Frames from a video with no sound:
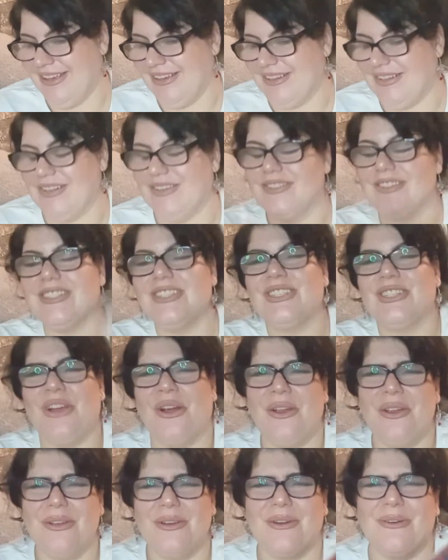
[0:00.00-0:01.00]
I'm so
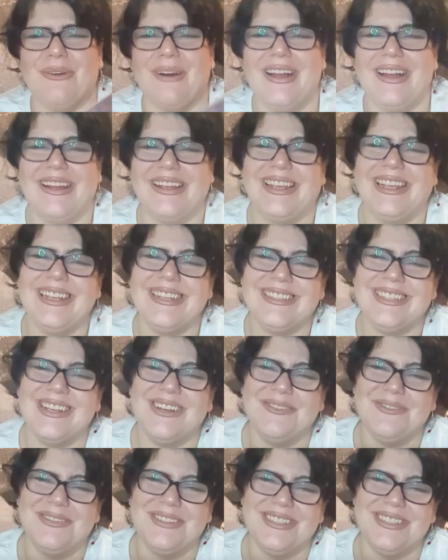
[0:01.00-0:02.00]
quirky
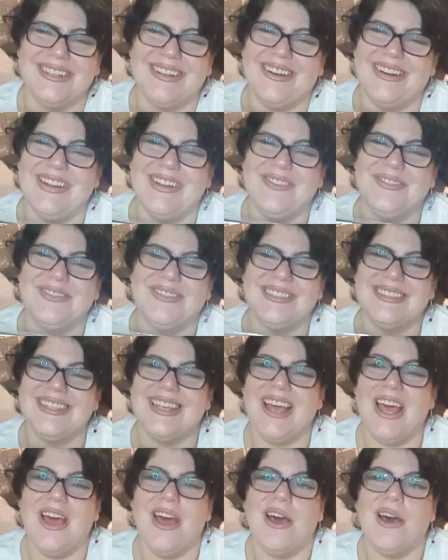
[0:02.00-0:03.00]
sometimes.
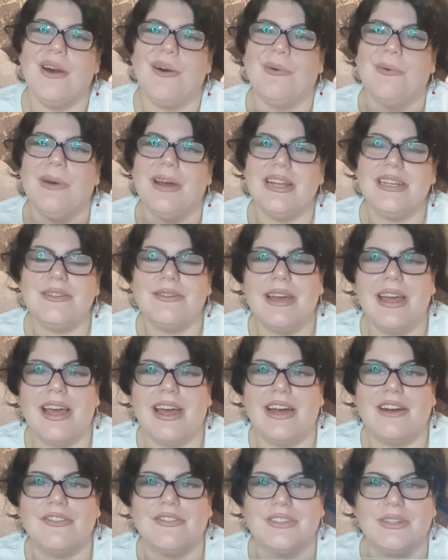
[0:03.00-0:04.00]
Why do I
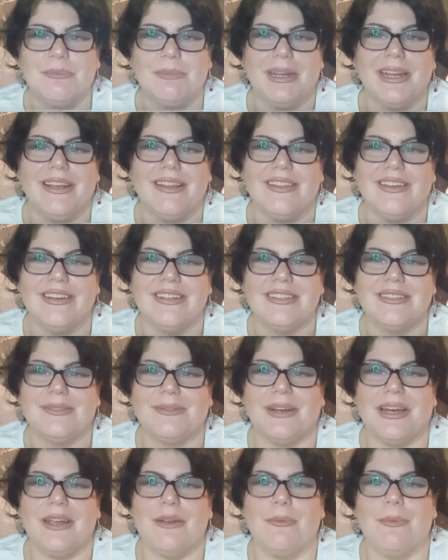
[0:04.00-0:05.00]
have to be this
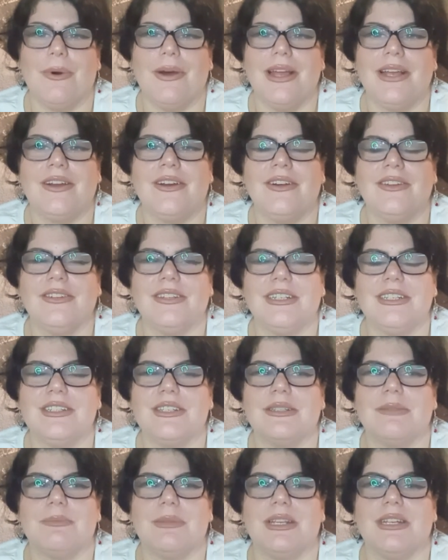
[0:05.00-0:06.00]
way? Why can't I
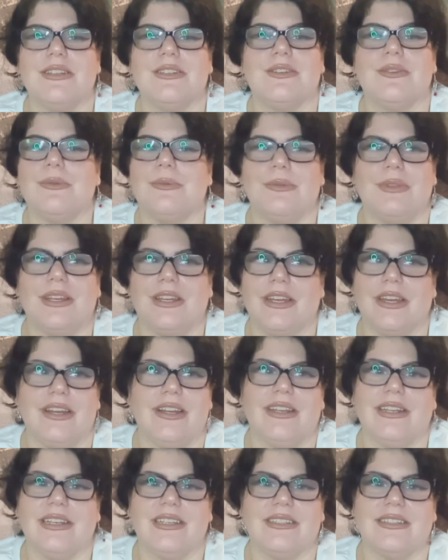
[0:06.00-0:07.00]
just be into all the
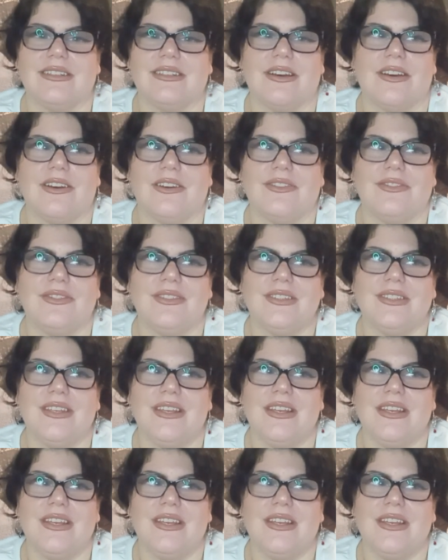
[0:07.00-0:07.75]
girly stuffs?